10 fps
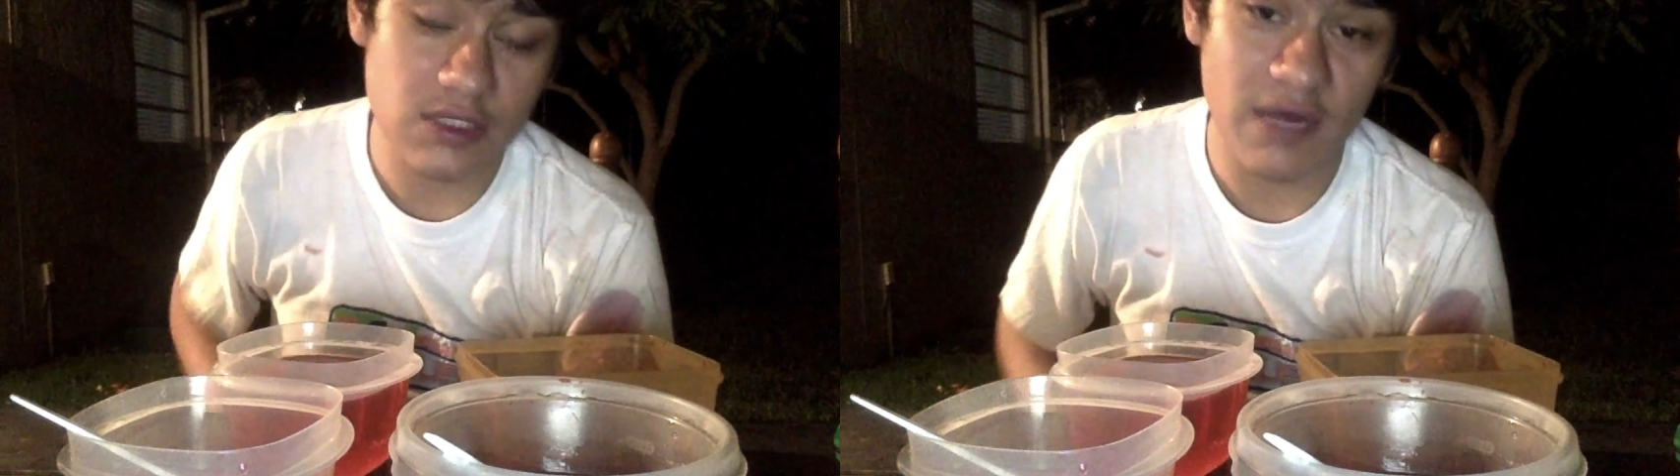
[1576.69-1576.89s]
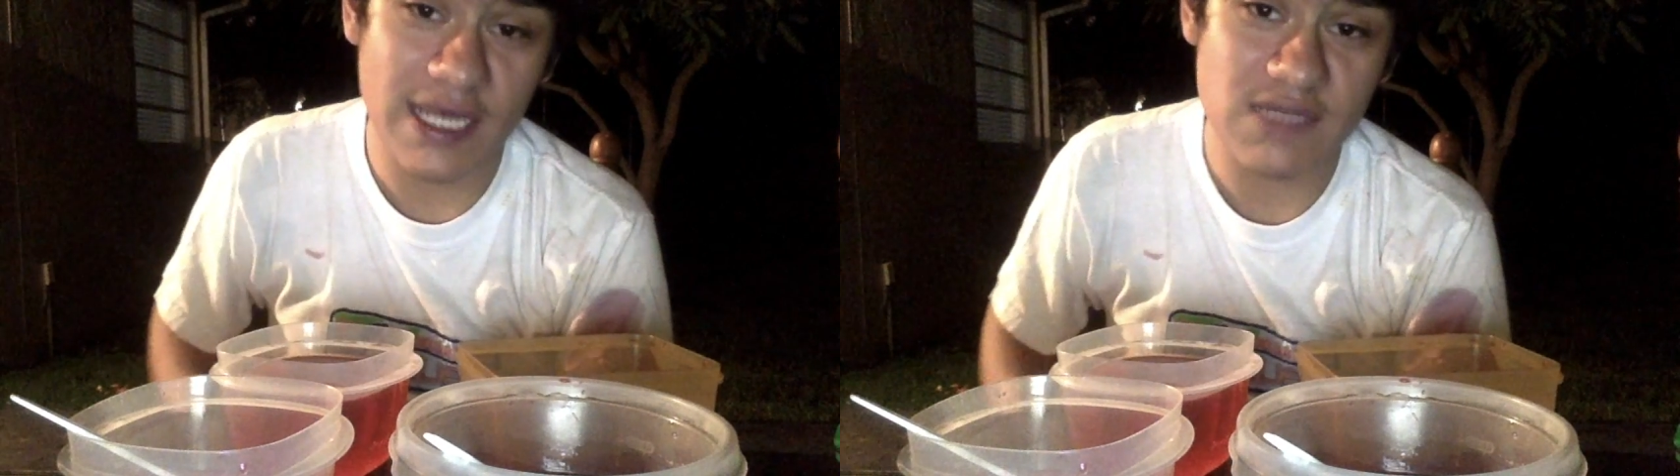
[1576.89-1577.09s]

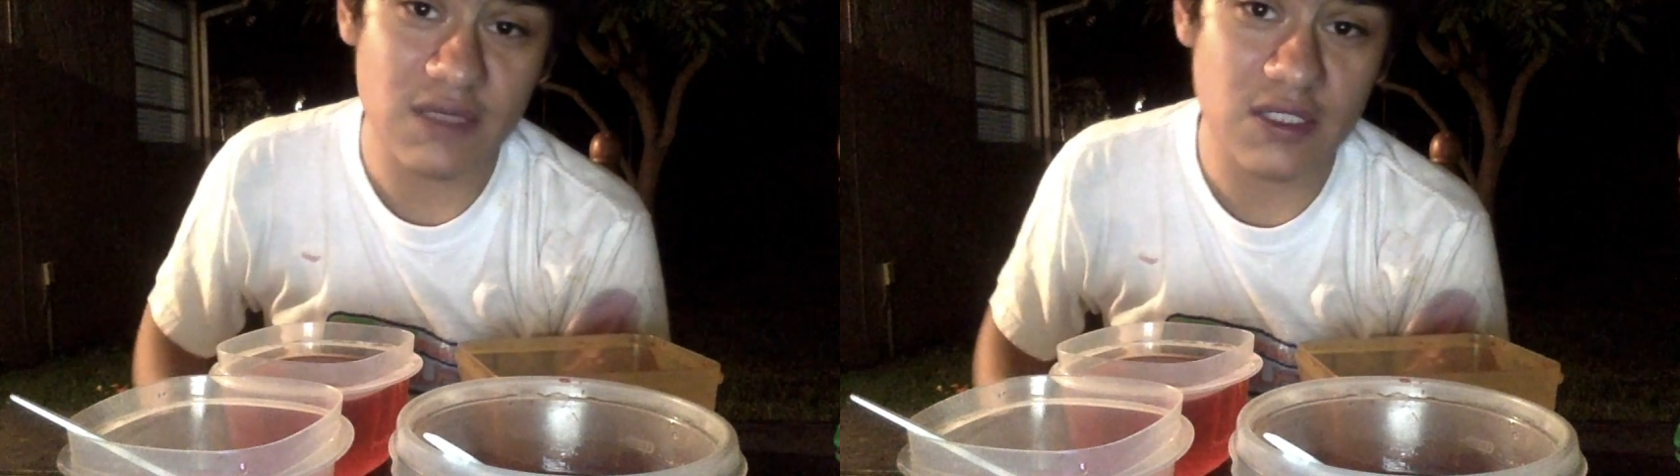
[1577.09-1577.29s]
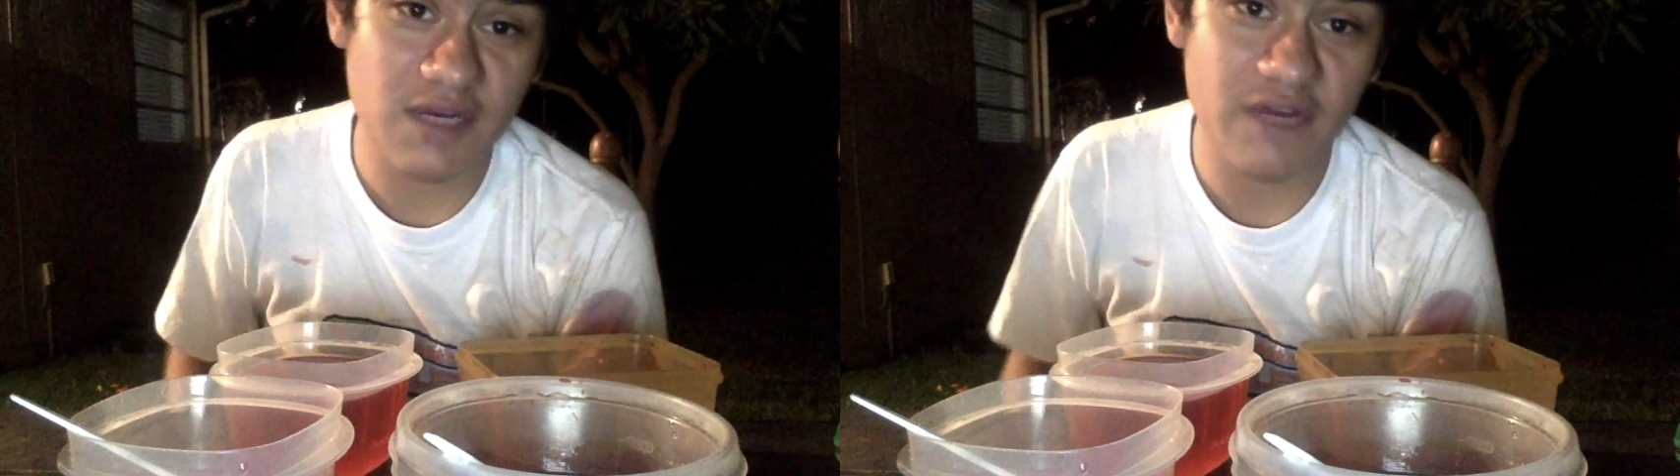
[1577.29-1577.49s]
you guys found
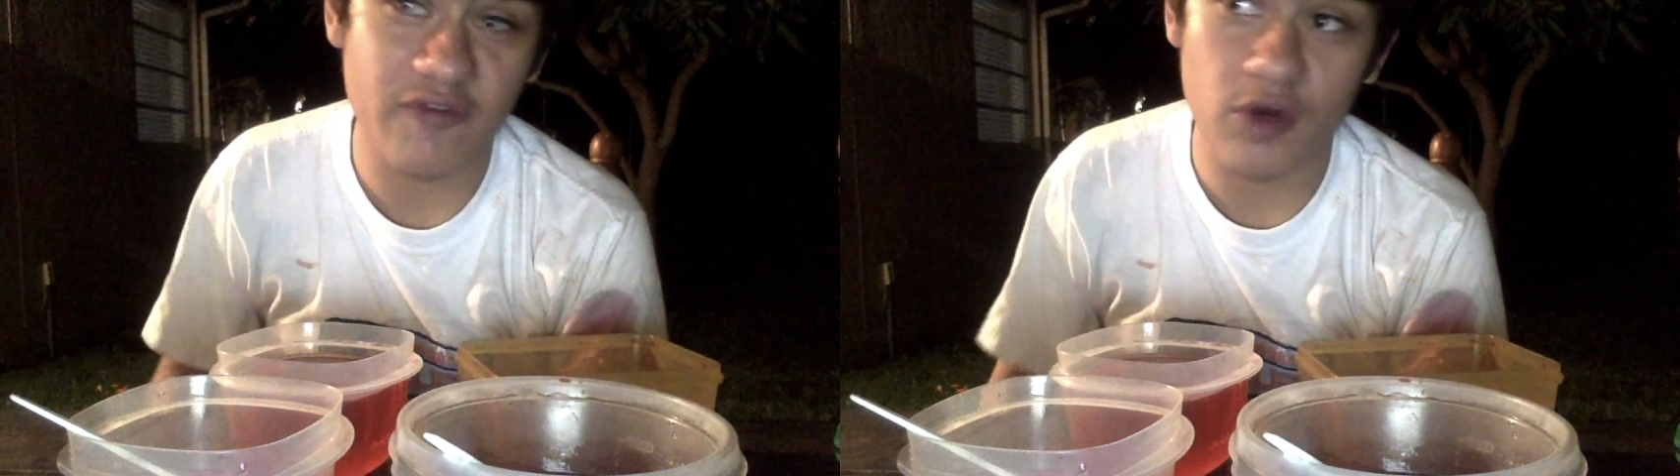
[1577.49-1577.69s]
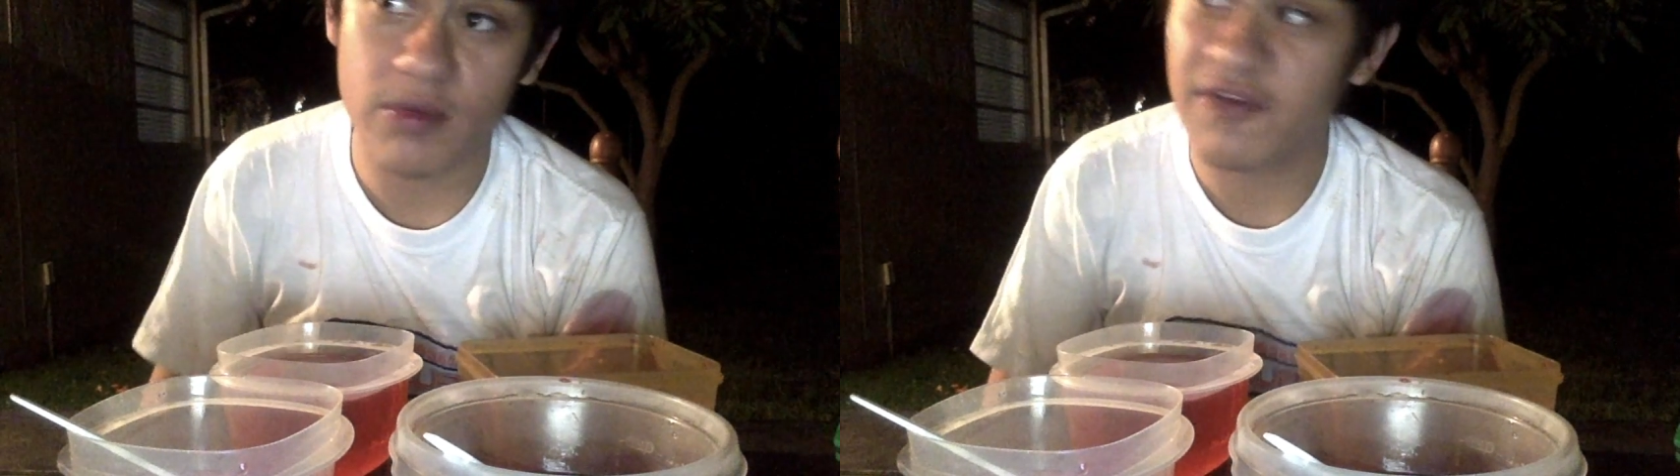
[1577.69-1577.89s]
this very
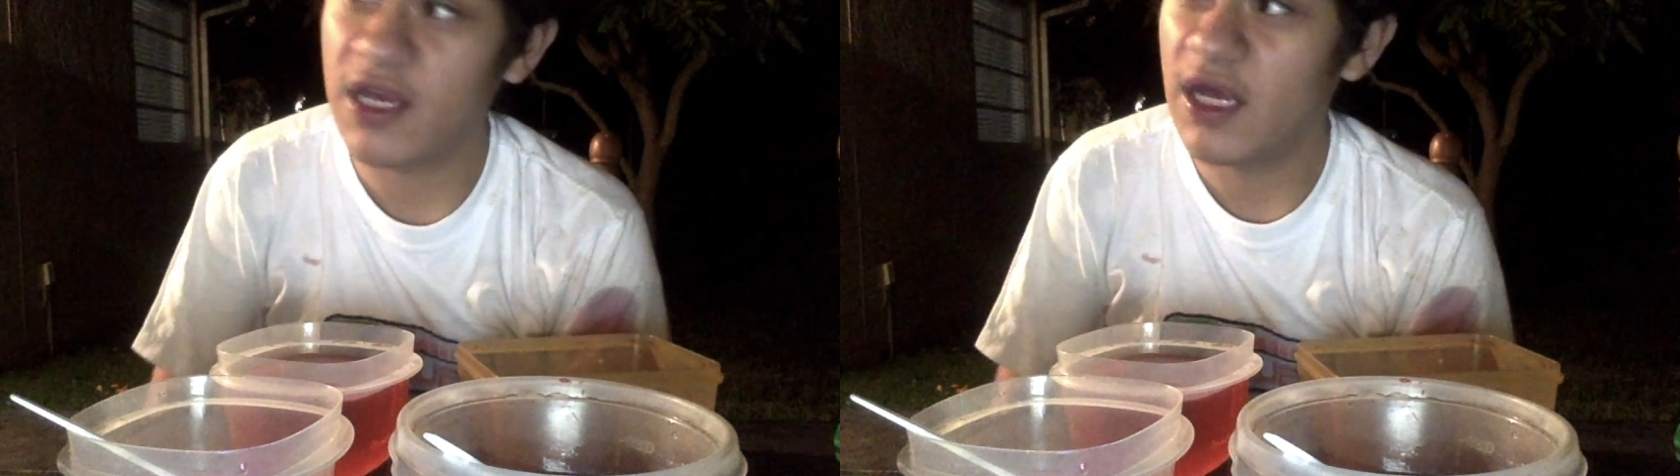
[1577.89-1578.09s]
informative.